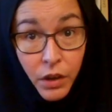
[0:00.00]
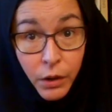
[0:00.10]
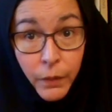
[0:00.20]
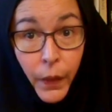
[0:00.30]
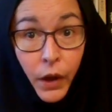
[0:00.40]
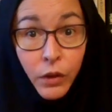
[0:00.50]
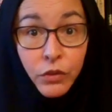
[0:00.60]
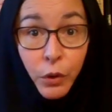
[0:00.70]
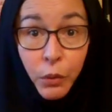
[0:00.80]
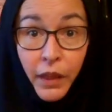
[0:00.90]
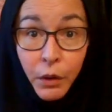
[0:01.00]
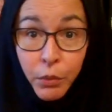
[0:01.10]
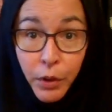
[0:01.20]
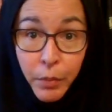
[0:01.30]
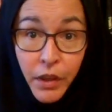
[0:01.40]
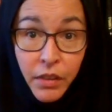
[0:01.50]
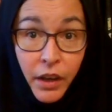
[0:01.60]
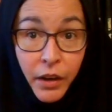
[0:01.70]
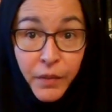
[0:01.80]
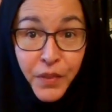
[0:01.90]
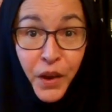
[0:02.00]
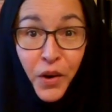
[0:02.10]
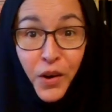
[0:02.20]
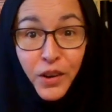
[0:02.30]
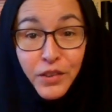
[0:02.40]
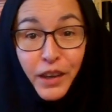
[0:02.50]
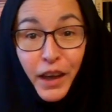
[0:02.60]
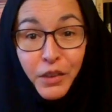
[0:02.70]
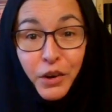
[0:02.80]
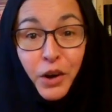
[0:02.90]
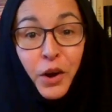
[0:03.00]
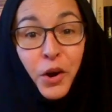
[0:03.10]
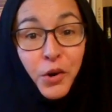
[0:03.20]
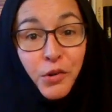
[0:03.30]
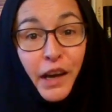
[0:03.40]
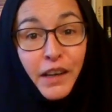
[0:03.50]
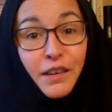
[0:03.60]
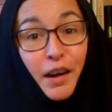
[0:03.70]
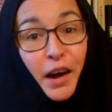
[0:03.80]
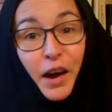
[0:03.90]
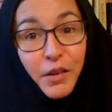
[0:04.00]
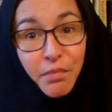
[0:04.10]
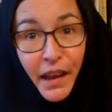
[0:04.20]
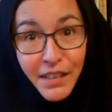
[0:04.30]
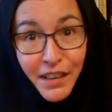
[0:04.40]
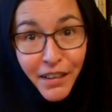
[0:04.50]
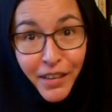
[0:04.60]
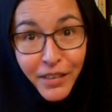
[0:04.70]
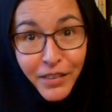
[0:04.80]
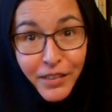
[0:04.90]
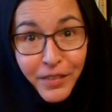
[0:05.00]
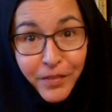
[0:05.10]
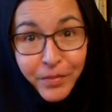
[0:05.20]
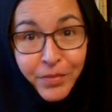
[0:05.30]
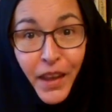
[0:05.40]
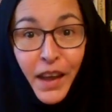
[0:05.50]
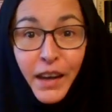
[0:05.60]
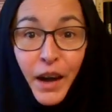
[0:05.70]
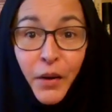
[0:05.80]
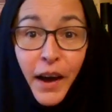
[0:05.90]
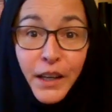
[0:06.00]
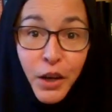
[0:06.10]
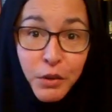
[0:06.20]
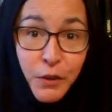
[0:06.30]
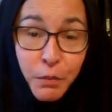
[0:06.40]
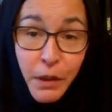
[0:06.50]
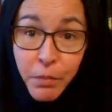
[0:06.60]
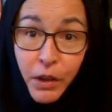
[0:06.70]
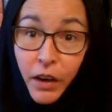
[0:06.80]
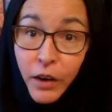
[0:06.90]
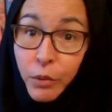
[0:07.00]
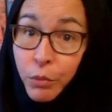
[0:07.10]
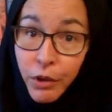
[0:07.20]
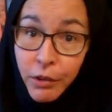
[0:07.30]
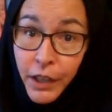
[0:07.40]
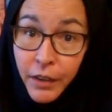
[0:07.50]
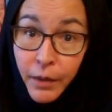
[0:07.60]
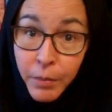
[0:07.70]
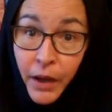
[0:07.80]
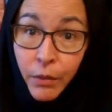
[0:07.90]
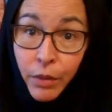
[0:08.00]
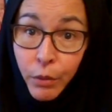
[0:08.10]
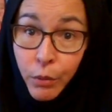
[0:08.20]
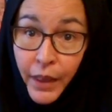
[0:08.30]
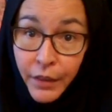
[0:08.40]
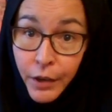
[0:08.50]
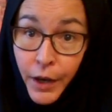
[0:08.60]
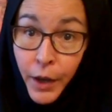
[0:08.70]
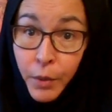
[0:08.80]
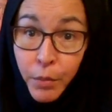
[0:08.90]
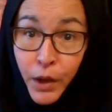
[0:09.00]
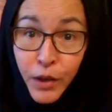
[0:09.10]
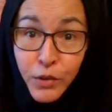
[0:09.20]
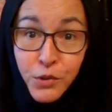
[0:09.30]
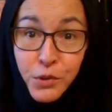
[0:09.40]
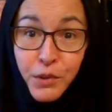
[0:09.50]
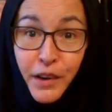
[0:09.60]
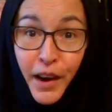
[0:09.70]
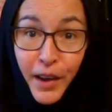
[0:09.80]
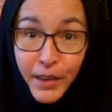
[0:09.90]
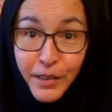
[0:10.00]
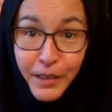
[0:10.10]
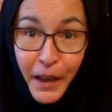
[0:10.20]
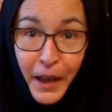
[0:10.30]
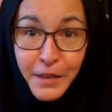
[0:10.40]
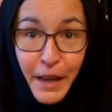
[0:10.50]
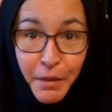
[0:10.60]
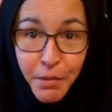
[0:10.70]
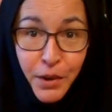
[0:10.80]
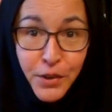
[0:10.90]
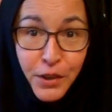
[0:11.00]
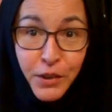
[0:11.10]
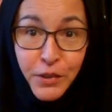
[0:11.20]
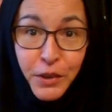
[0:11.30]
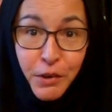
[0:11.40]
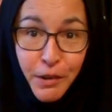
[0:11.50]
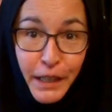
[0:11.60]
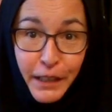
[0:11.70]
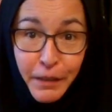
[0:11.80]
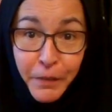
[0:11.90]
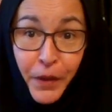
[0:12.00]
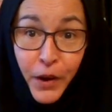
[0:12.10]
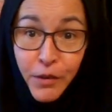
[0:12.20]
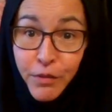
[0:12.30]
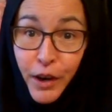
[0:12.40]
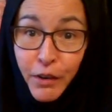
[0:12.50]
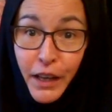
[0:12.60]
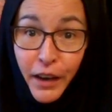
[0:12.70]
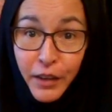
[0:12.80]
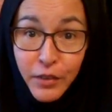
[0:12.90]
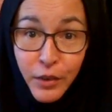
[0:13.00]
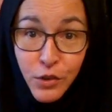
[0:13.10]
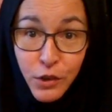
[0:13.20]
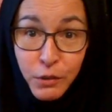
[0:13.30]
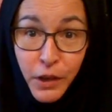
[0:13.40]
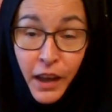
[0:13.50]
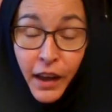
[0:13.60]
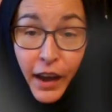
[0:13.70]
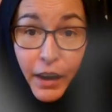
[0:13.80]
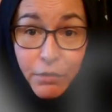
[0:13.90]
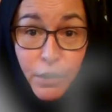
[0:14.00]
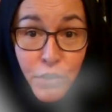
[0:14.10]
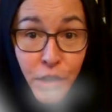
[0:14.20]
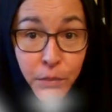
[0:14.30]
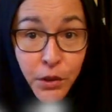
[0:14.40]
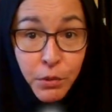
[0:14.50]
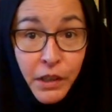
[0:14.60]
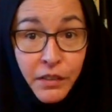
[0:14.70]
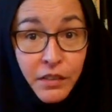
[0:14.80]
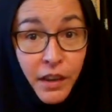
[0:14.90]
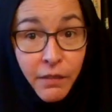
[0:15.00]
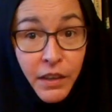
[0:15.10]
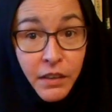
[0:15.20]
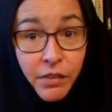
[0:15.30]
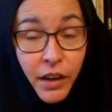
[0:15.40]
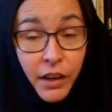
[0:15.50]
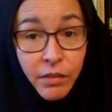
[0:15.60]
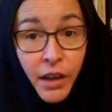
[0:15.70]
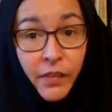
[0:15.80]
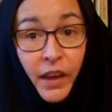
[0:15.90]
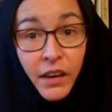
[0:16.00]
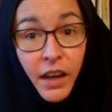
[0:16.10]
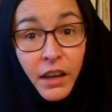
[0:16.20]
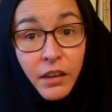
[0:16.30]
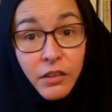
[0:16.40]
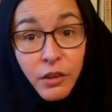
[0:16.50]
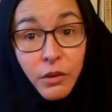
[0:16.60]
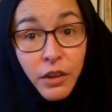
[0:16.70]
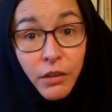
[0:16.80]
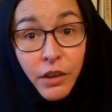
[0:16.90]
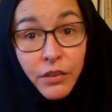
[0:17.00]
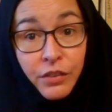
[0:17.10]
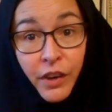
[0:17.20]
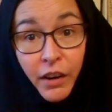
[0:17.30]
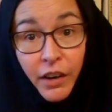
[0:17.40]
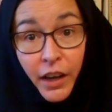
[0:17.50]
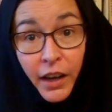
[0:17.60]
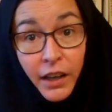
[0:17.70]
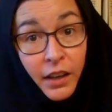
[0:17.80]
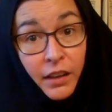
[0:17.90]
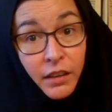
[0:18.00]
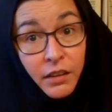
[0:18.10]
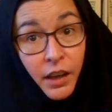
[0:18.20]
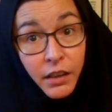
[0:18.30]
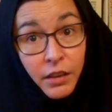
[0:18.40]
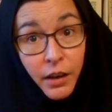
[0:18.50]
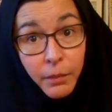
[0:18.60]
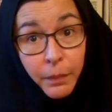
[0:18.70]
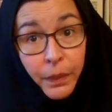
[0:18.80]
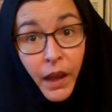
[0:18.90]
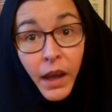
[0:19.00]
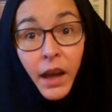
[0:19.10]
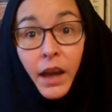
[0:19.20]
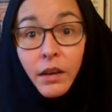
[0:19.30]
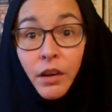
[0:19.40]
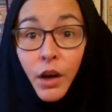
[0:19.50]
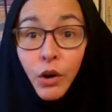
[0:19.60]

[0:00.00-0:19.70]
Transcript: know, so they will be there all together right on Pentecost. Now, I know you people are worried about the weather, but do not. Temperatures in Crete are very nice in June, averaging between 75 and 82 degrees Fahrenheit in the daytime, and